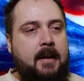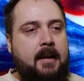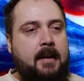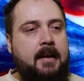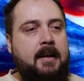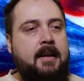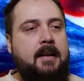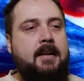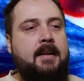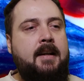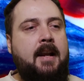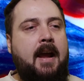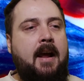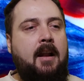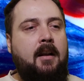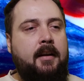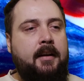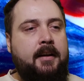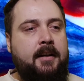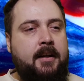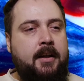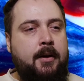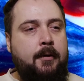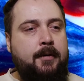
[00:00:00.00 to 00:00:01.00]

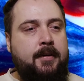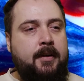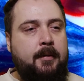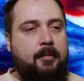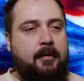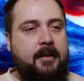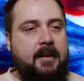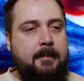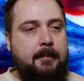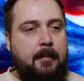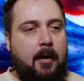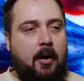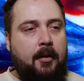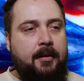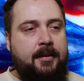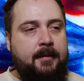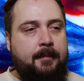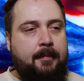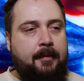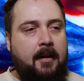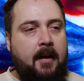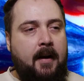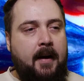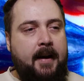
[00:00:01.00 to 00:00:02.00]
inelocutably
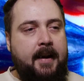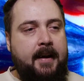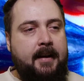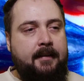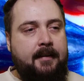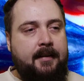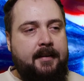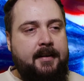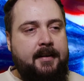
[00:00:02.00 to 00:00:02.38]
multiplying the